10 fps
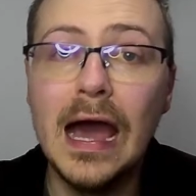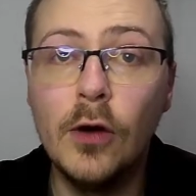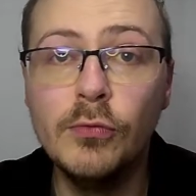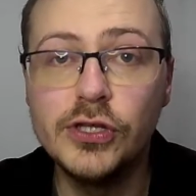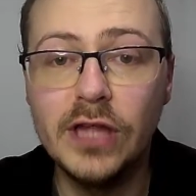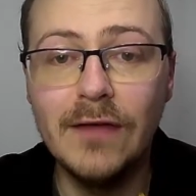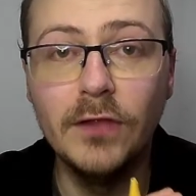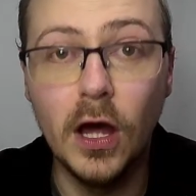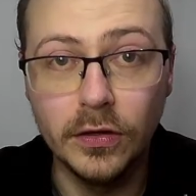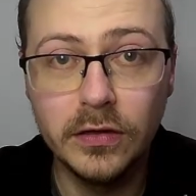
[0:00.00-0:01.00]
much they've
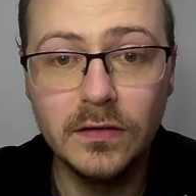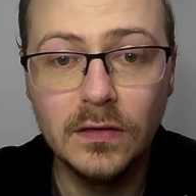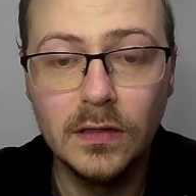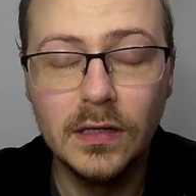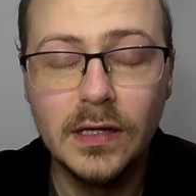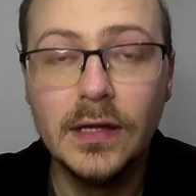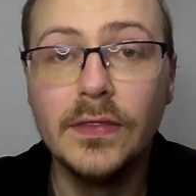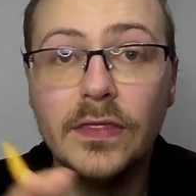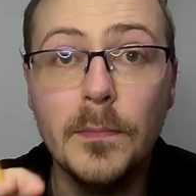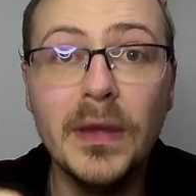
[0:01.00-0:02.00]
lost, the
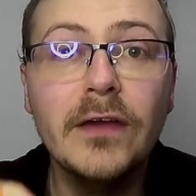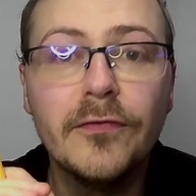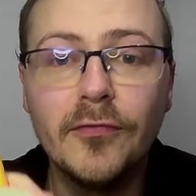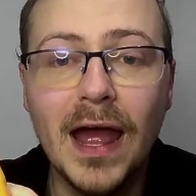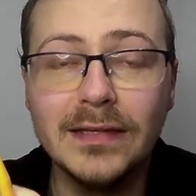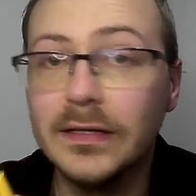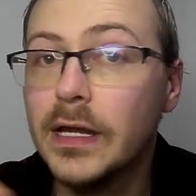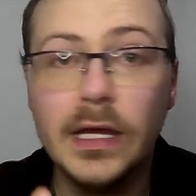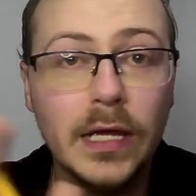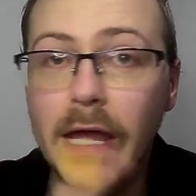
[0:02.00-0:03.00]
big threat
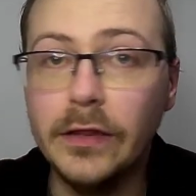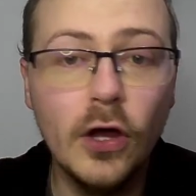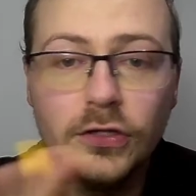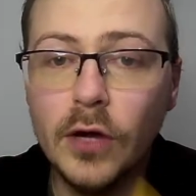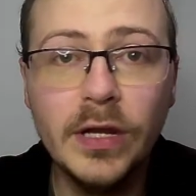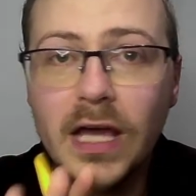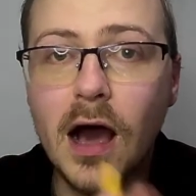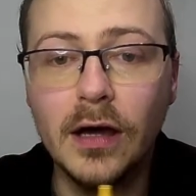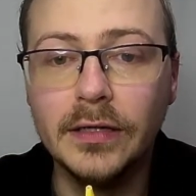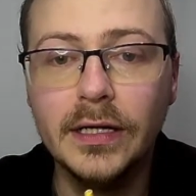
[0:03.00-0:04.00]
is not Tony
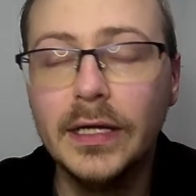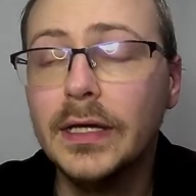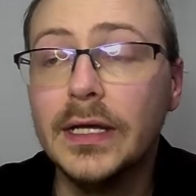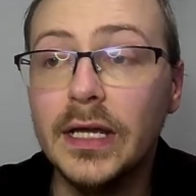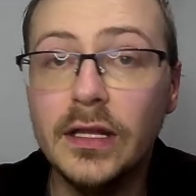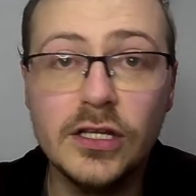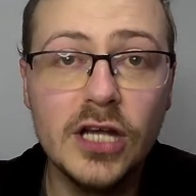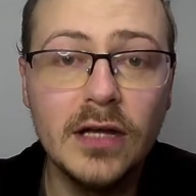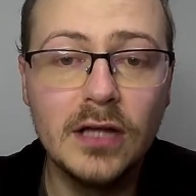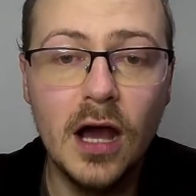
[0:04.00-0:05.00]
Khan, it's
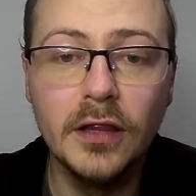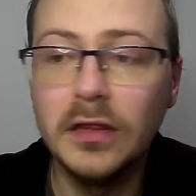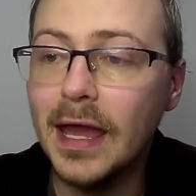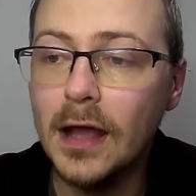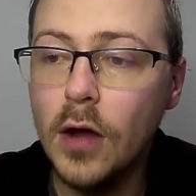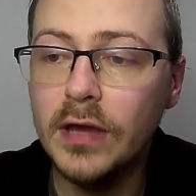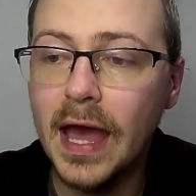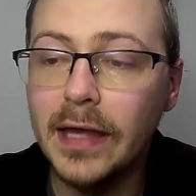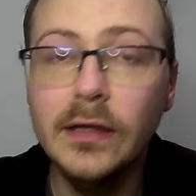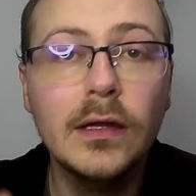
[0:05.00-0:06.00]
Shad Khan saying,
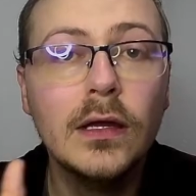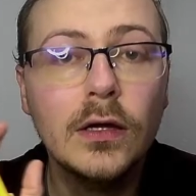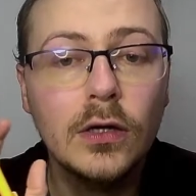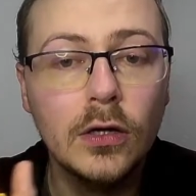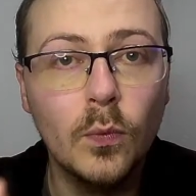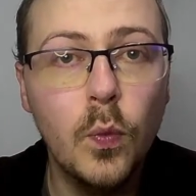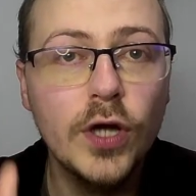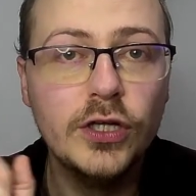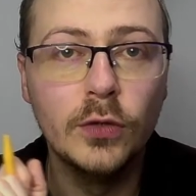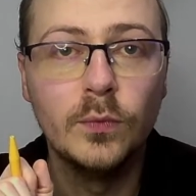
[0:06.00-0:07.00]
okay, we're
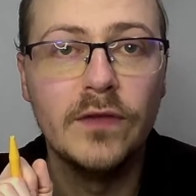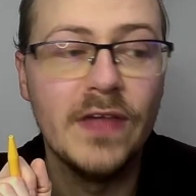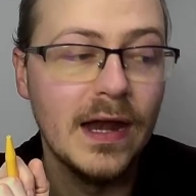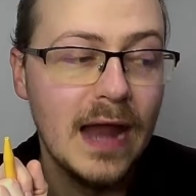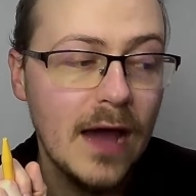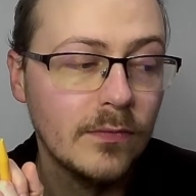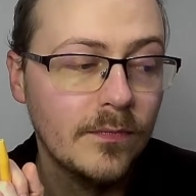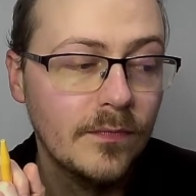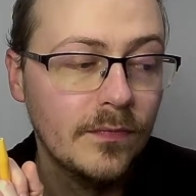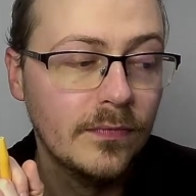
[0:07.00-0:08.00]
done with that now.
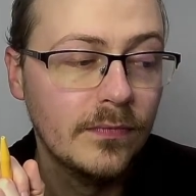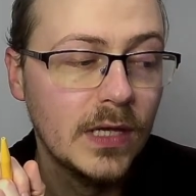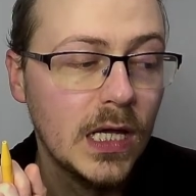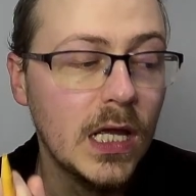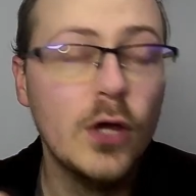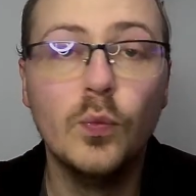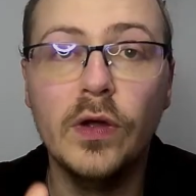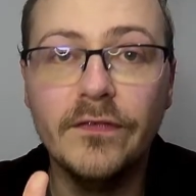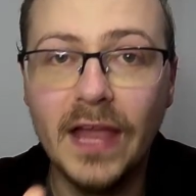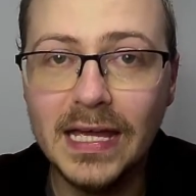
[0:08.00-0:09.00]
We've
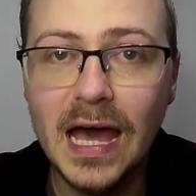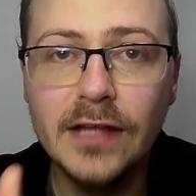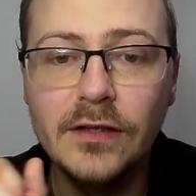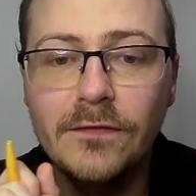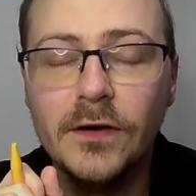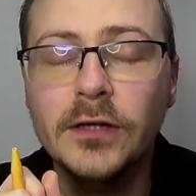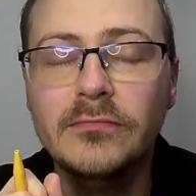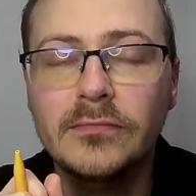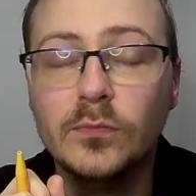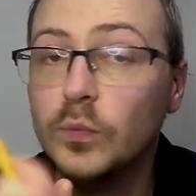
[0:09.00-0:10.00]
let you have your fun,
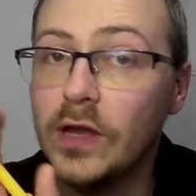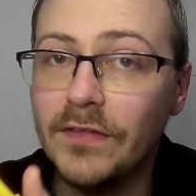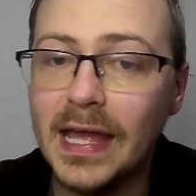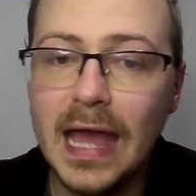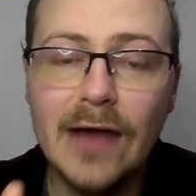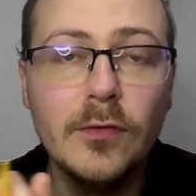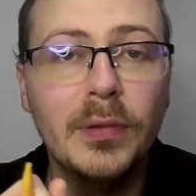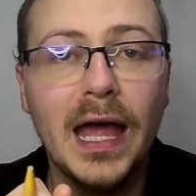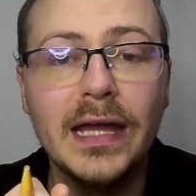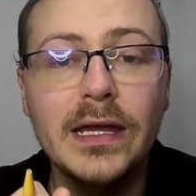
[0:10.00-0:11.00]
we've let you have a
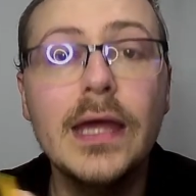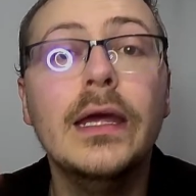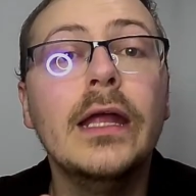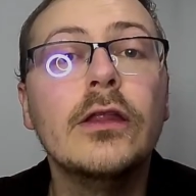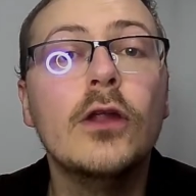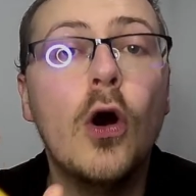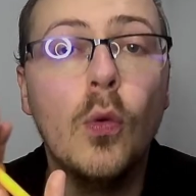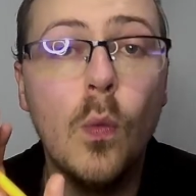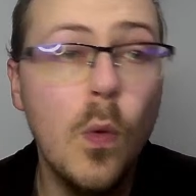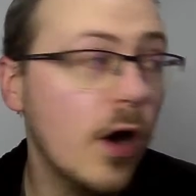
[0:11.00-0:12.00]
play, it's not
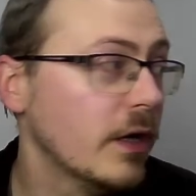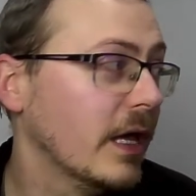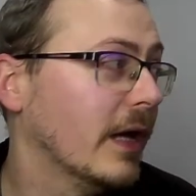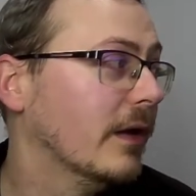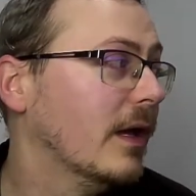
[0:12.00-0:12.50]
working.